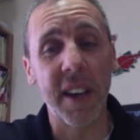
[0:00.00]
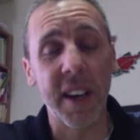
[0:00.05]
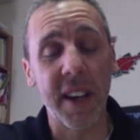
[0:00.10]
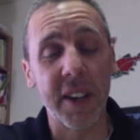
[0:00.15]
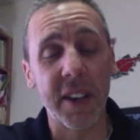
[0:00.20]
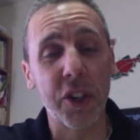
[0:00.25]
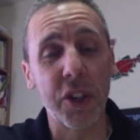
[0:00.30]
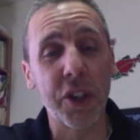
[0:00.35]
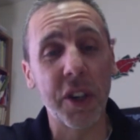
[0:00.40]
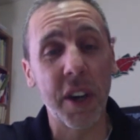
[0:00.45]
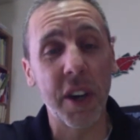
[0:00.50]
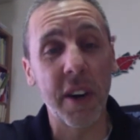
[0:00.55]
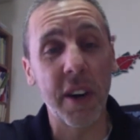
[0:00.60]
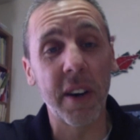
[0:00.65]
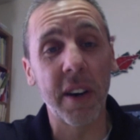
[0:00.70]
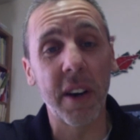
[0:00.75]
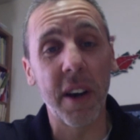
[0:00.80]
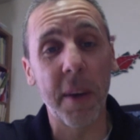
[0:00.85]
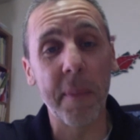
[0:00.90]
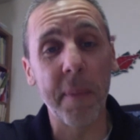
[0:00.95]
and
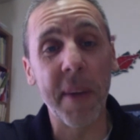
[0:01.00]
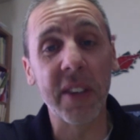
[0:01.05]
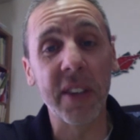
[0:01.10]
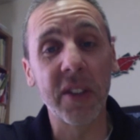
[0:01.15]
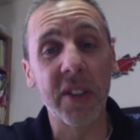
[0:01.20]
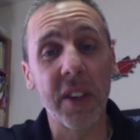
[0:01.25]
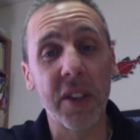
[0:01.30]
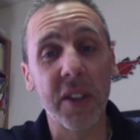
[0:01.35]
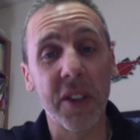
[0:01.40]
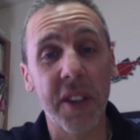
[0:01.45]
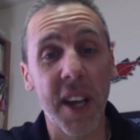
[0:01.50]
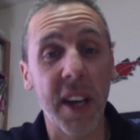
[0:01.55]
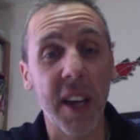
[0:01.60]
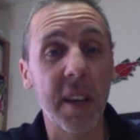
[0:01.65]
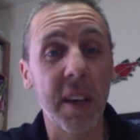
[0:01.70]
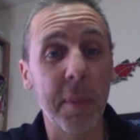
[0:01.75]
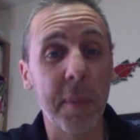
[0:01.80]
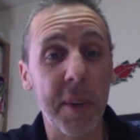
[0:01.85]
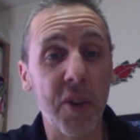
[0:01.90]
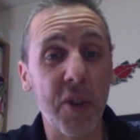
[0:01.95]
share a message
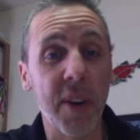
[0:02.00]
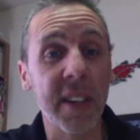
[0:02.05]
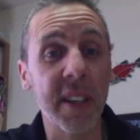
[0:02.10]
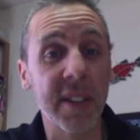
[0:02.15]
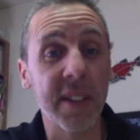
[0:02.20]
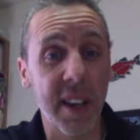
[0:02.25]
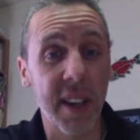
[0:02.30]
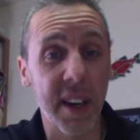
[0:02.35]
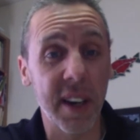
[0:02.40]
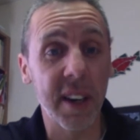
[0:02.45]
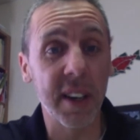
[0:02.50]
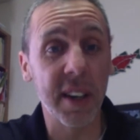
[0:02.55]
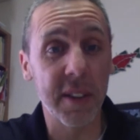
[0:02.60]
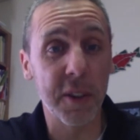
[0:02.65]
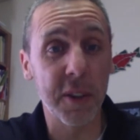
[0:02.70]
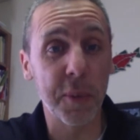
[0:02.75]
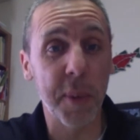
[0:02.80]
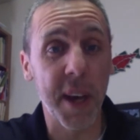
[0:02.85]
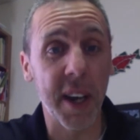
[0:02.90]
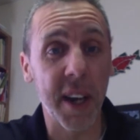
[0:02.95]
that can be translated into
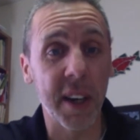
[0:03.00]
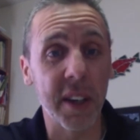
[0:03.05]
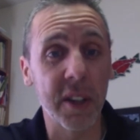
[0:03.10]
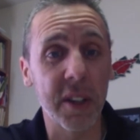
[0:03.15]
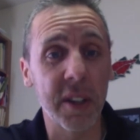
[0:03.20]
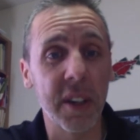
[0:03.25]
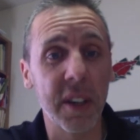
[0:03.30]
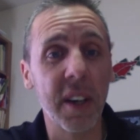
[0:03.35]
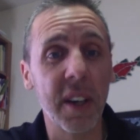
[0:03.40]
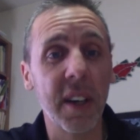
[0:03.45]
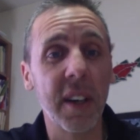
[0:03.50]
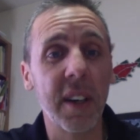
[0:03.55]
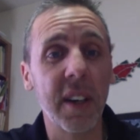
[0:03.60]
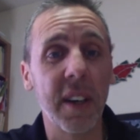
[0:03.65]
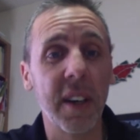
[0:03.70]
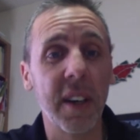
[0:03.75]
Spanish. Uh,